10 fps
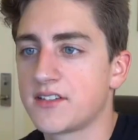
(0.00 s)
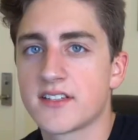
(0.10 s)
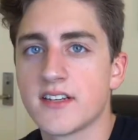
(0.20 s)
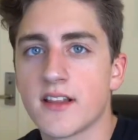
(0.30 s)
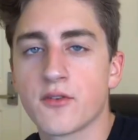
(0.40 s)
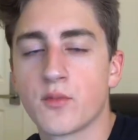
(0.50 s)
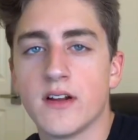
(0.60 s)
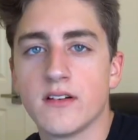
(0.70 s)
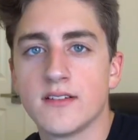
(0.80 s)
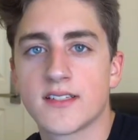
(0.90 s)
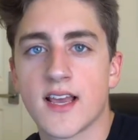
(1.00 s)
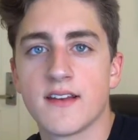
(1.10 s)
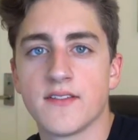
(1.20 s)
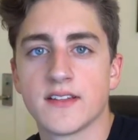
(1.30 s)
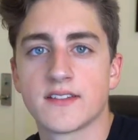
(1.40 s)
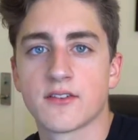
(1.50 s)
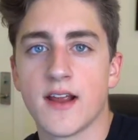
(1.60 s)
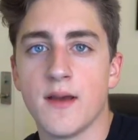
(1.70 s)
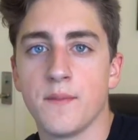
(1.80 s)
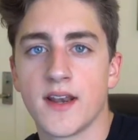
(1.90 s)
his own YouTube commentary.
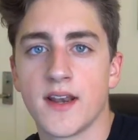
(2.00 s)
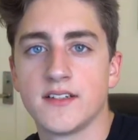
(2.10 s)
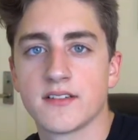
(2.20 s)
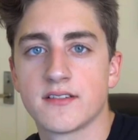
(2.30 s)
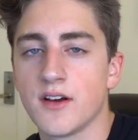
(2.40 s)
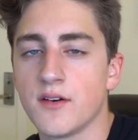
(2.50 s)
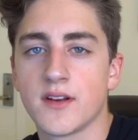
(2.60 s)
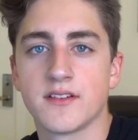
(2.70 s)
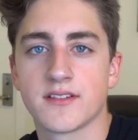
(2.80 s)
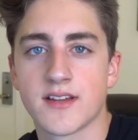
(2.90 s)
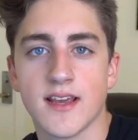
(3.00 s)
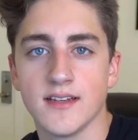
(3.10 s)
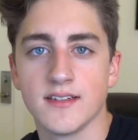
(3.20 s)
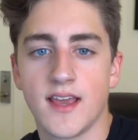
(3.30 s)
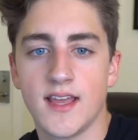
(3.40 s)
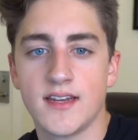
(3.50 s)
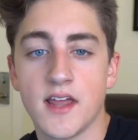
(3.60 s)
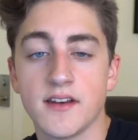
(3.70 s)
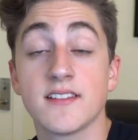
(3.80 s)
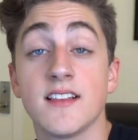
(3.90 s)
I sincerely hope that
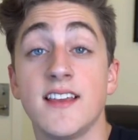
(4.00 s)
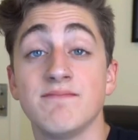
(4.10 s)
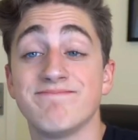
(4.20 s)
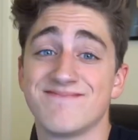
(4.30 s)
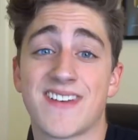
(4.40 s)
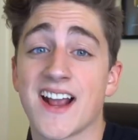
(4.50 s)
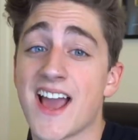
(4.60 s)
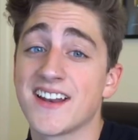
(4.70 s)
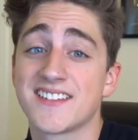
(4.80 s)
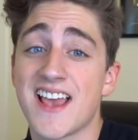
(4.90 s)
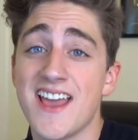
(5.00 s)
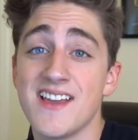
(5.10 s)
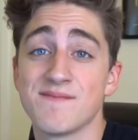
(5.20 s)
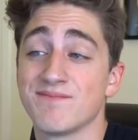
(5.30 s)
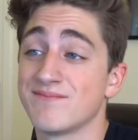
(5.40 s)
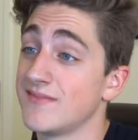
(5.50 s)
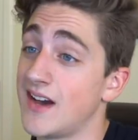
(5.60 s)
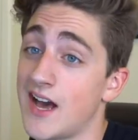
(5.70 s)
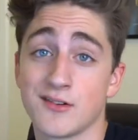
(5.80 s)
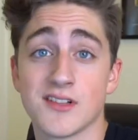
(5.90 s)
Danny Gonzalez improves on making his
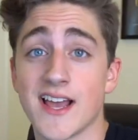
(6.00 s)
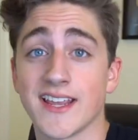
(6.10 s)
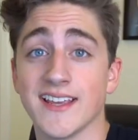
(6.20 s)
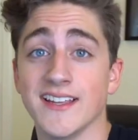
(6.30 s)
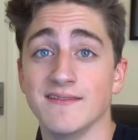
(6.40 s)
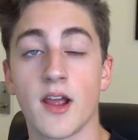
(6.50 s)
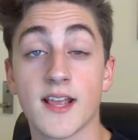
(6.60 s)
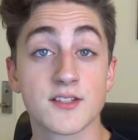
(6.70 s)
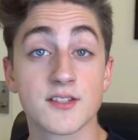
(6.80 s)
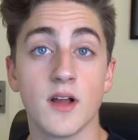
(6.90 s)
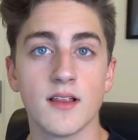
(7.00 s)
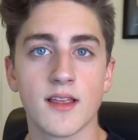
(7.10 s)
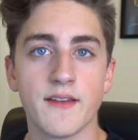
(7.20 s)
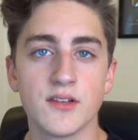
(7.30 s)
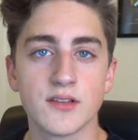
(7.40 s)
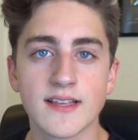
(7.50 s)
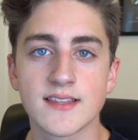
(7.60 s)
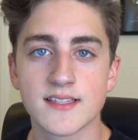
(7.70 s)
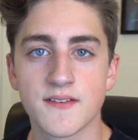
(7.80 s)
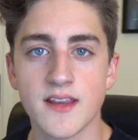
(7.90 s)
videos, because he seems to at least
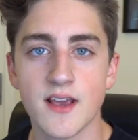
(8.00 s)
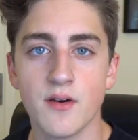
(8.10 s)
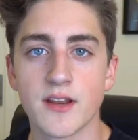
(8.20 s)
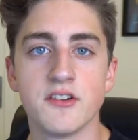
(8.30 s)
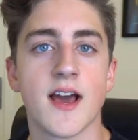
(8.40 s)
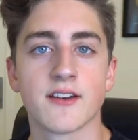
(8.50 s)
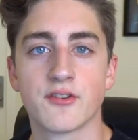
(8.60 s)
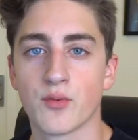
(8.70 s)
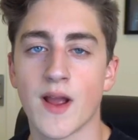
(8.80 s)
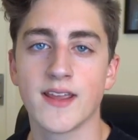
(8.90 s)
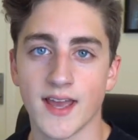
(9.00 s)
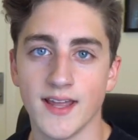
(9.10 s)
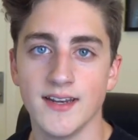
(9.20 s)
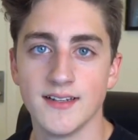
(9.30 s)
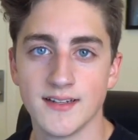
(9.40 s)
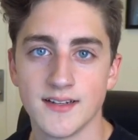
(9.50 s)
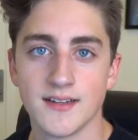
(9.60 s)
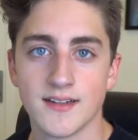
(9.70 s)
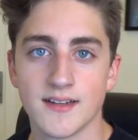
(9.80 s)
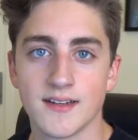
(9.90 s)
acknowledge that these absurd videos
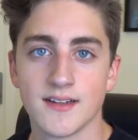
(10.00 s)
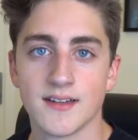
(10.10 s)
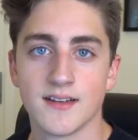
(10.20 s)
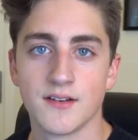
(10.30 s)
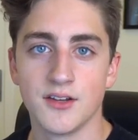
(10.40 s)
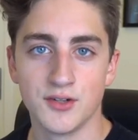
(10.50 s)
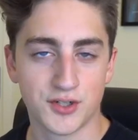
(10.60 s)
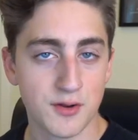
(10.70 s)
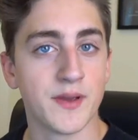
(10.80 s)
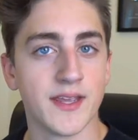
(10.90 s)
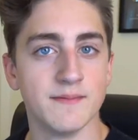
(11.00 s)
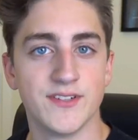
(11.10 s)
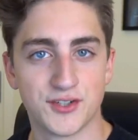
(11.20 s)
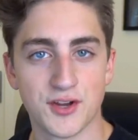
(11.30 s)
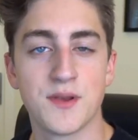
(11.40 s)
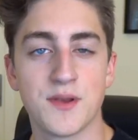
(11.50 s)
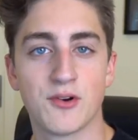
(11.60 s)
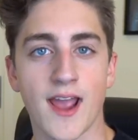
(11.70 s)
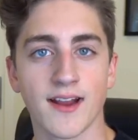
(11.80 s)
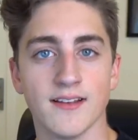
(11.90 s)
should be poked fun at. Thanks for
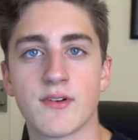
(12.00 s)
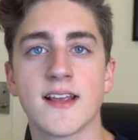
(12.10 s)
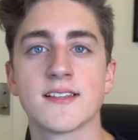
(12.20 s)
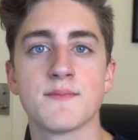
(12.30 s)
watching.